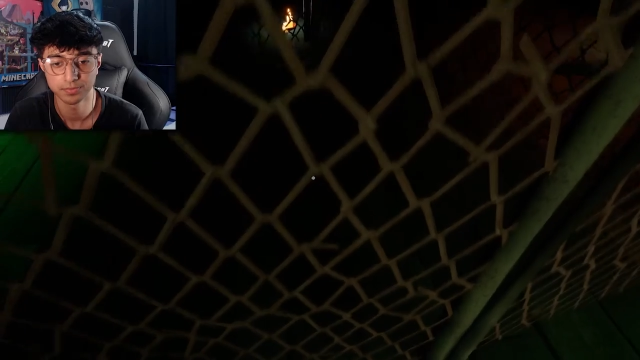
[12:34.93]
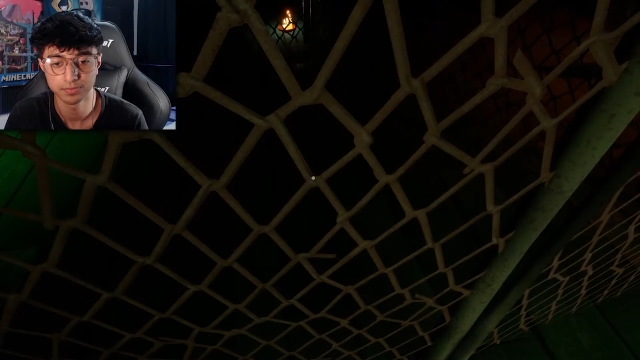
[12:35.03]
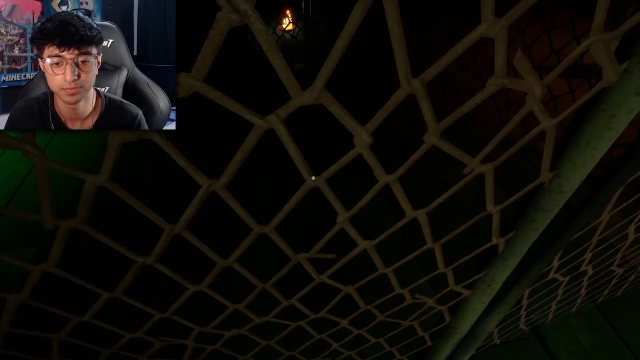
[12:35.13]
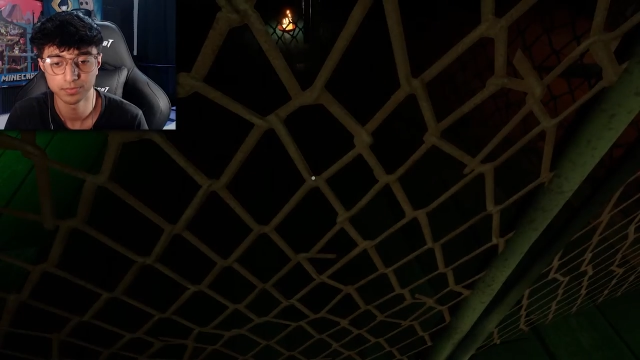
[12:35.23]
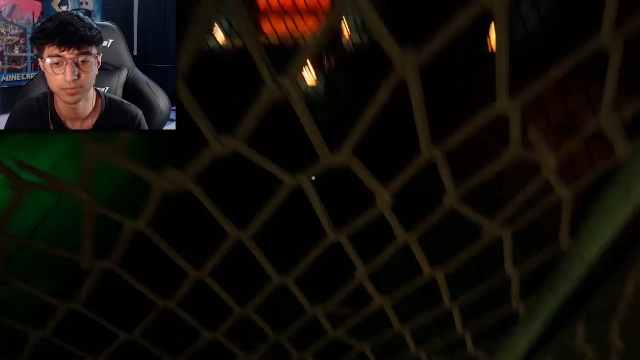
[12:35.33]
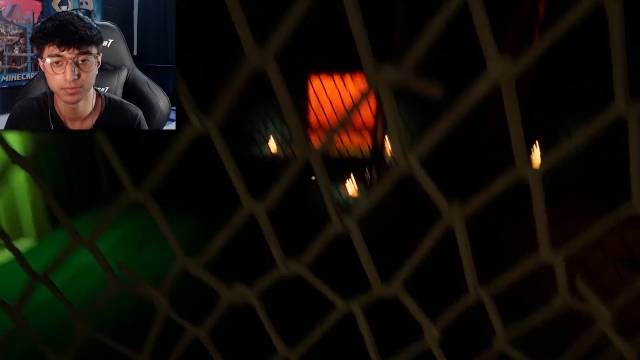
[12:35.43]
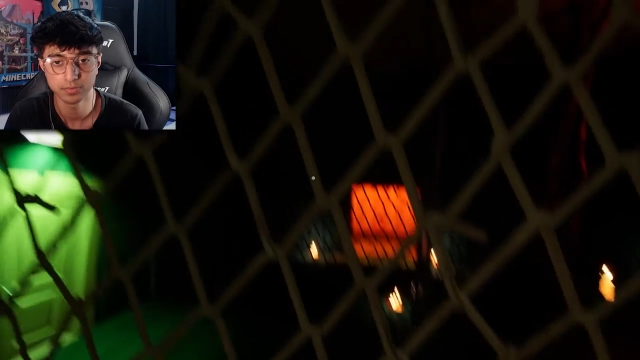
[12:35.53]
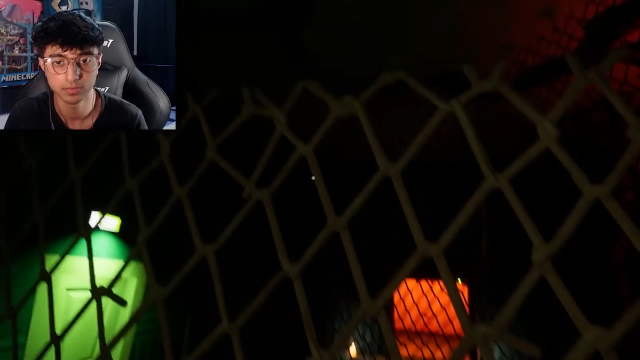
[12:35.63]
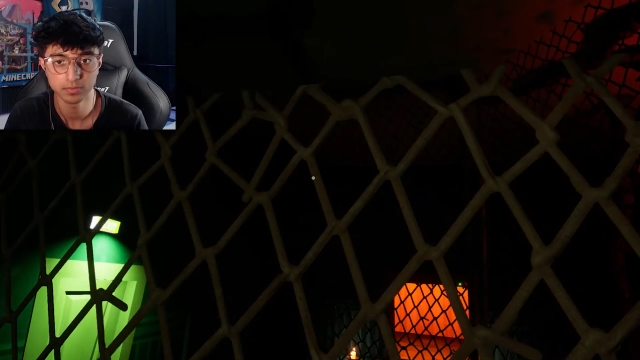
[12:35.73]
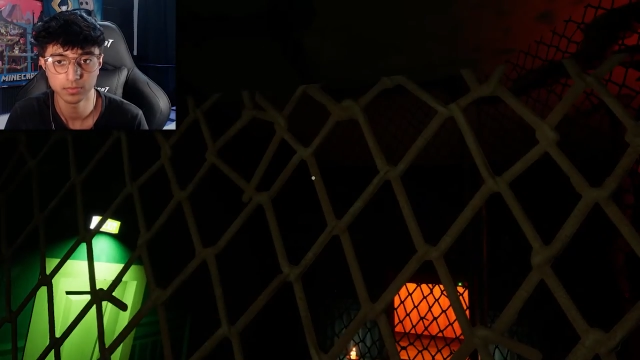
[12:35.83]

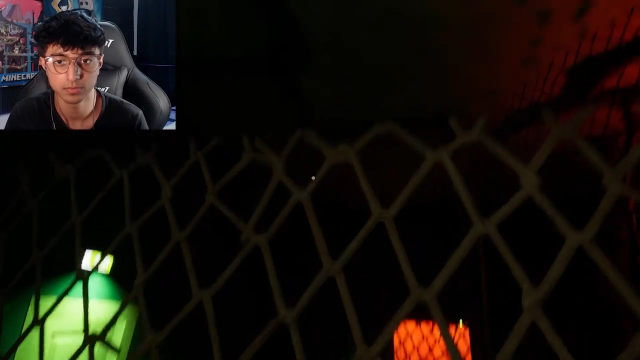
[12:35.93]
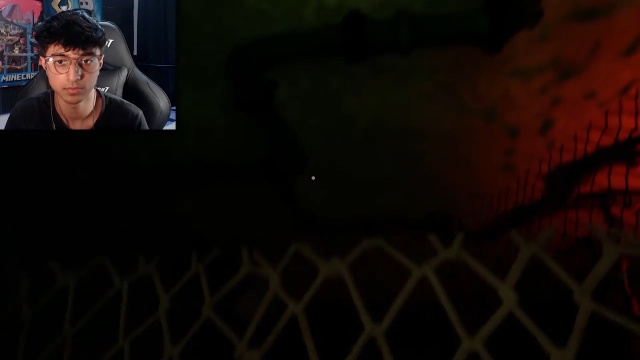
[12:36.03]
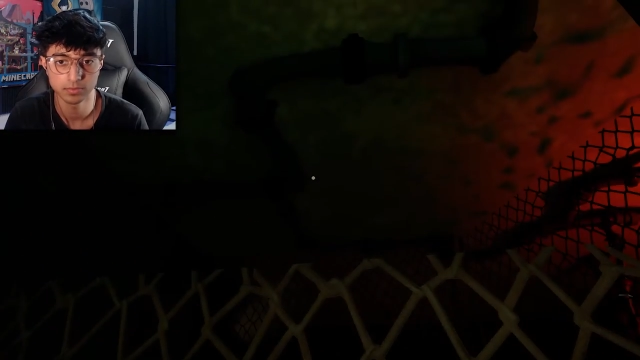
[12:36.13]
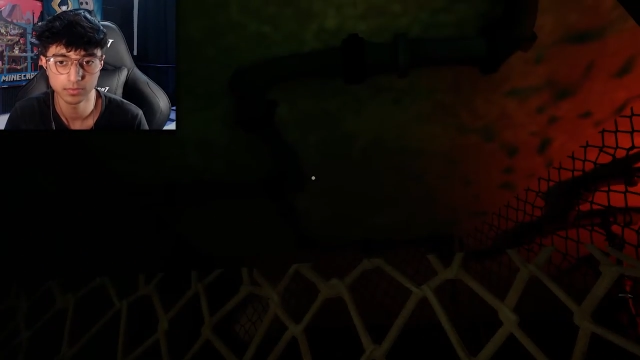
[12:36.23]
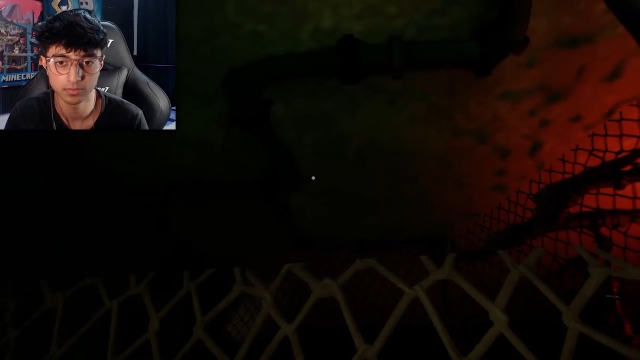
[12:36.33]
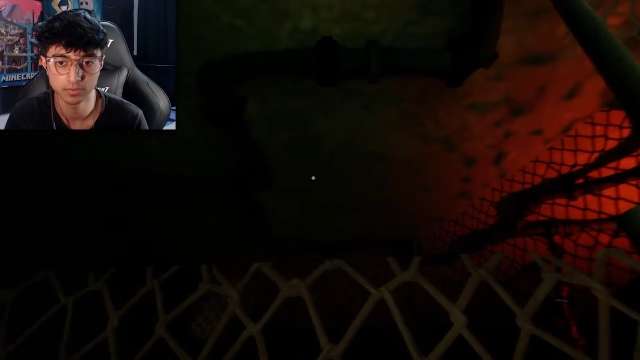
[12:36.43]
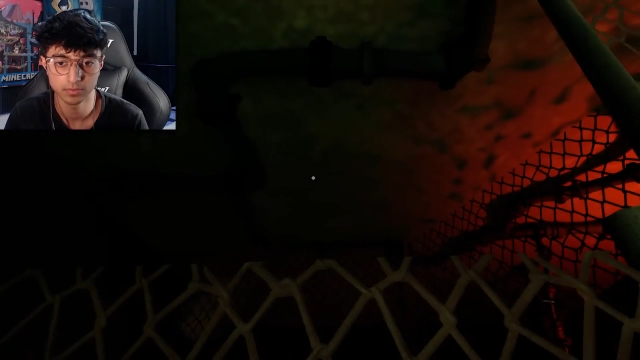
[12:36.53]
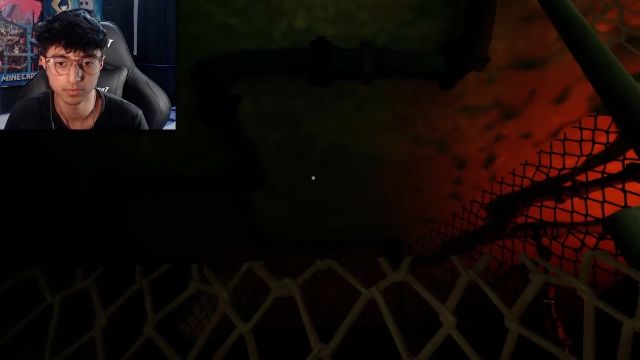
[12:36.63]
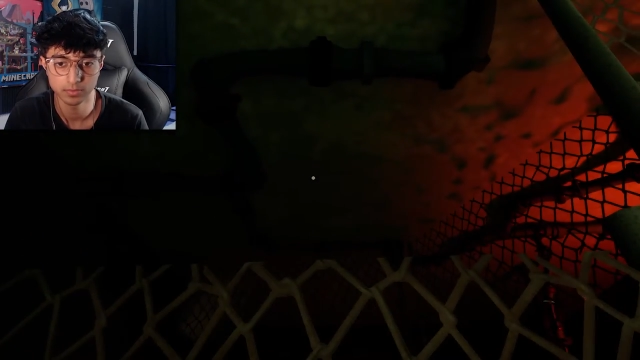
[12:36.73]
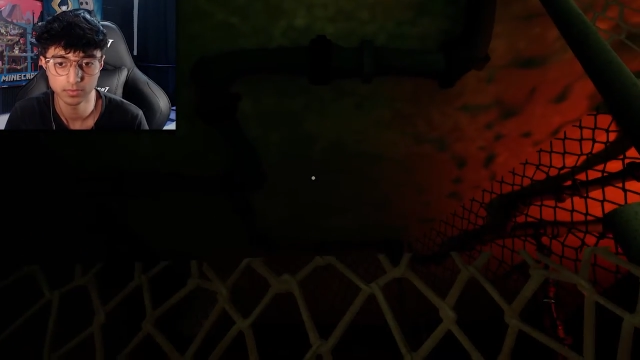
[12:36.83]

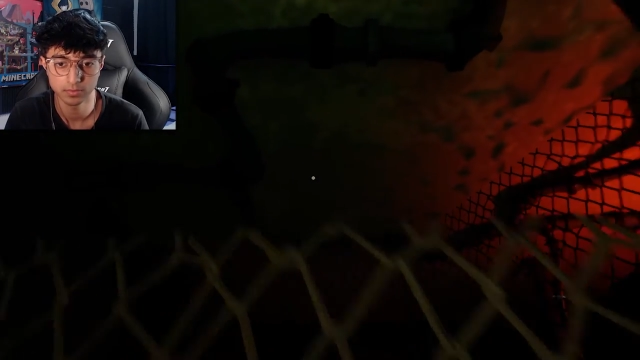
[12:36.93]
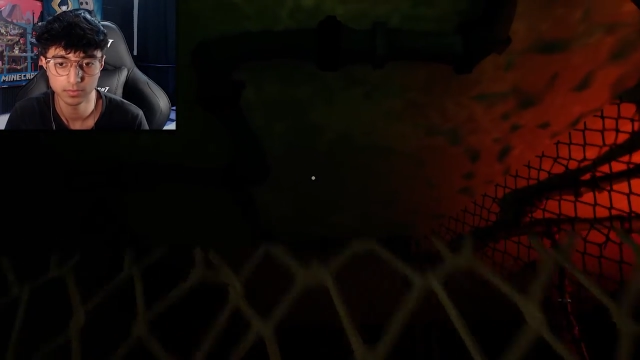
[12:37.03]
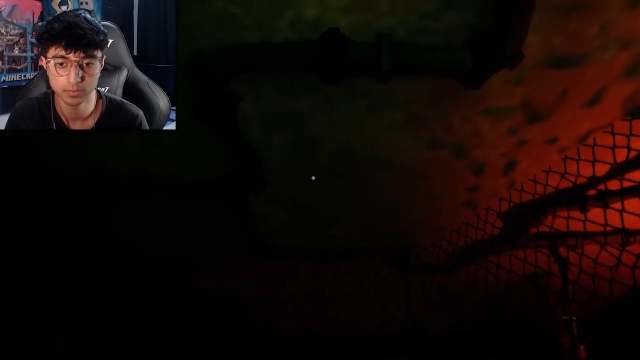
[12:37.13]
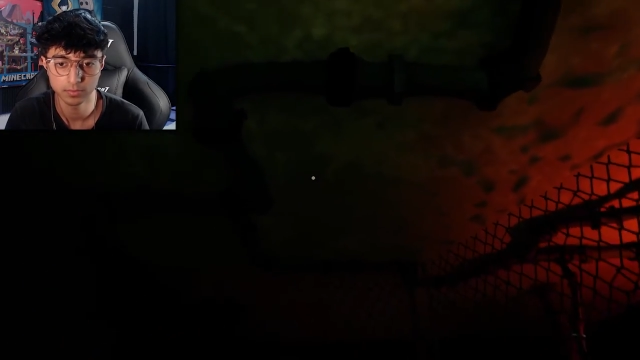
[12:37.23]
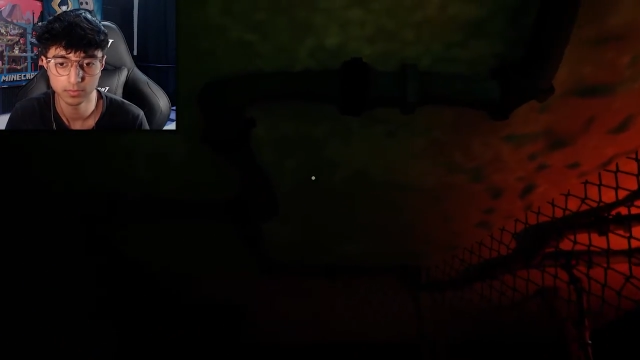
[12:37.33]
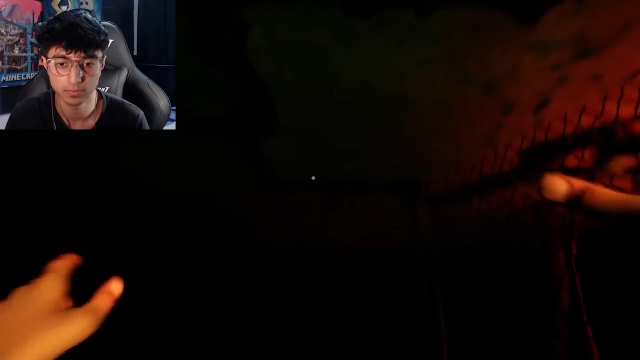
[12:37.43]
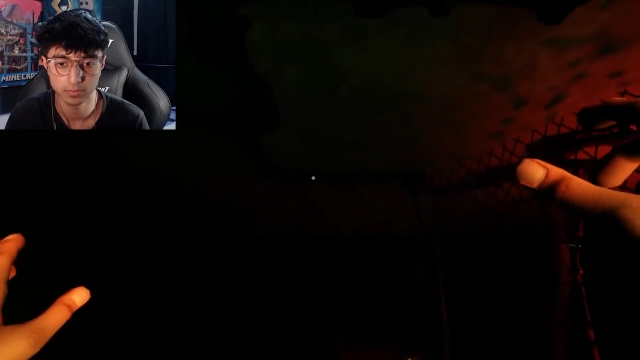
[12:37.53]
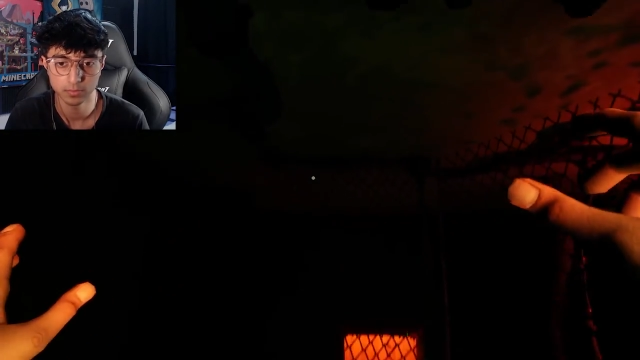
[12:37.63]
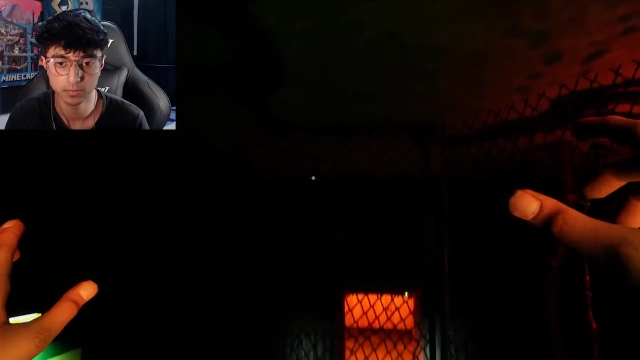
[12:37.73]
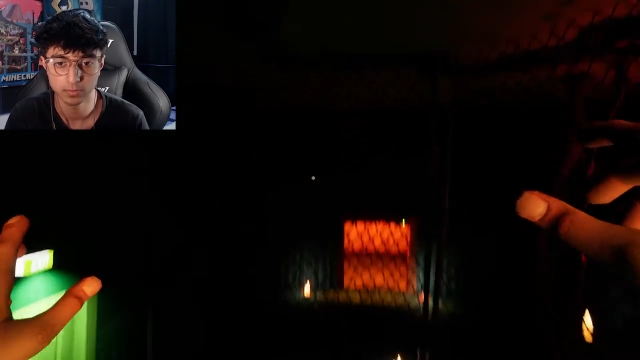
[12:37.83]

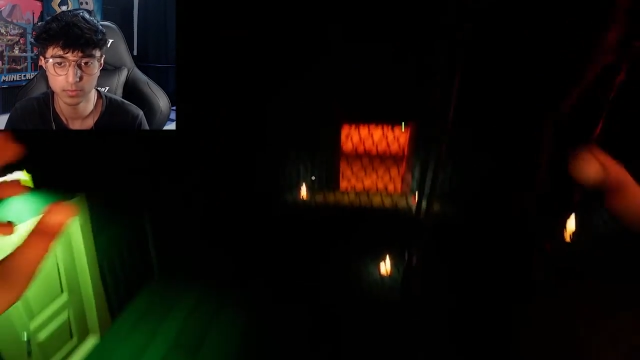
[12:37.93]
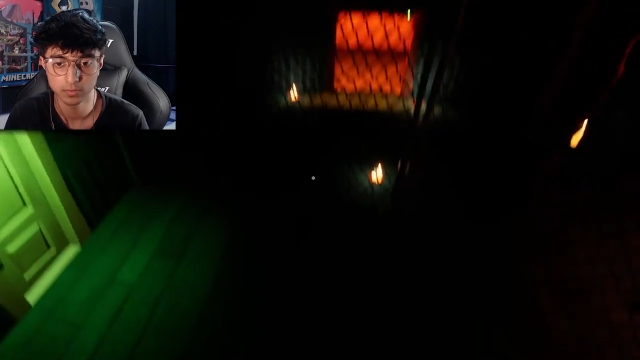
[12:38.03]
Nothing is said.